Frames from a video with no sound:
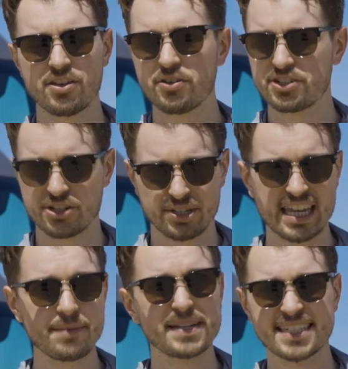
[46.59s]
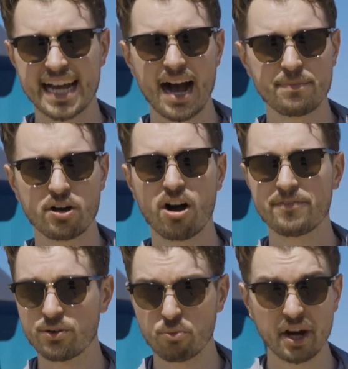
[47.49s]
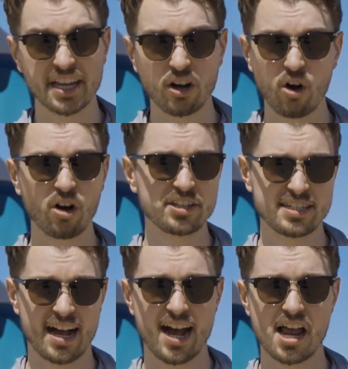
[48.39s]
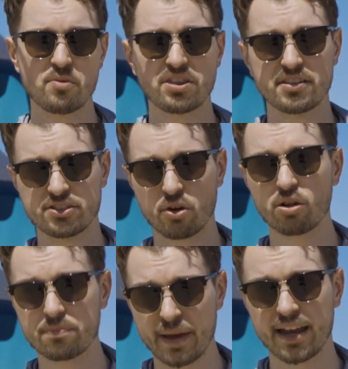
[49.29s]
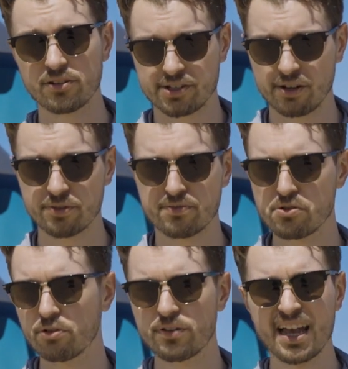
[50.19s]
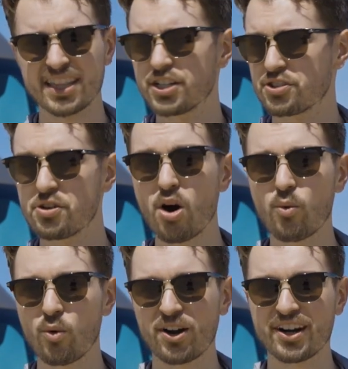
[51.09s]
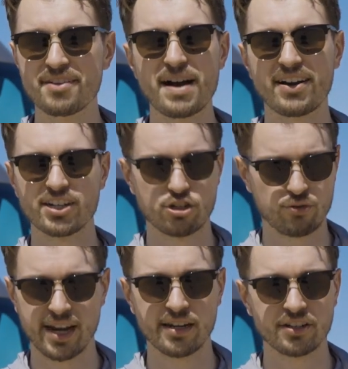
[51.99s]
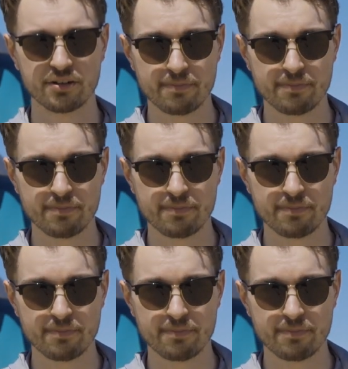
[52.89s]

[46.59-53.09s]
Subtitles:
You could just keep it topped off and running all the time with the solar panels on the roof. There's no worry about it draining your